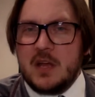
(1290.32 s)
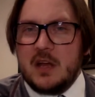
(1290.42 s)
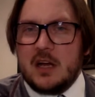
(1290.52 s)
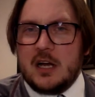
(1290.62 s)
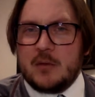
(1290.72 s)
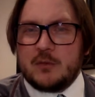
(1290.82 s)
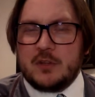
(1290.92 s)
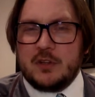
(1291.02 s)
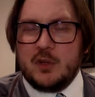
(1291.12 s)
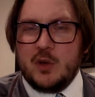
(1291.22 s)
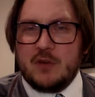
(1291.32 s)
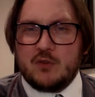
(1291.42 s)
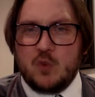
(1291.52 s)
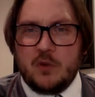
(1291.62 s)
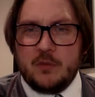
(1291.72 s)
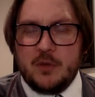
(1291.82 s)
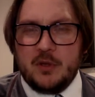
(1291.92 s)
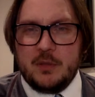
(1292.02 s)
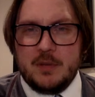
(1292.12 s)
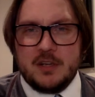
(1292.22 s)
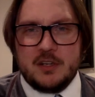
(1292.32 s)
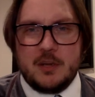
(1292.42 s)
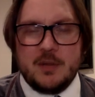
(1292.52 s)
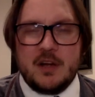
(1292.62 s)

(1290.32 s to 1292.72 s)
Suddenly you have 12 million men coming